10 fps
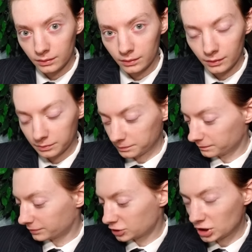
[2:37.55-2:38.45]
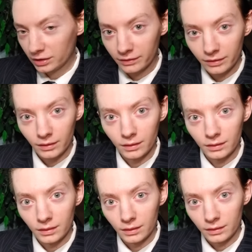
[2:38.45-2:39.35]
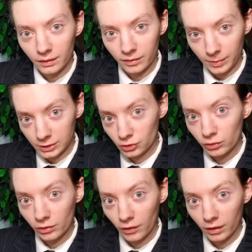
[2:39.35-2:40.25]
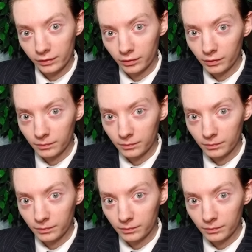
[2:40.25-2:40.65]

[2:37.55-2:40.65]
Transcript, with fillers: uh, cheese, the special sauce,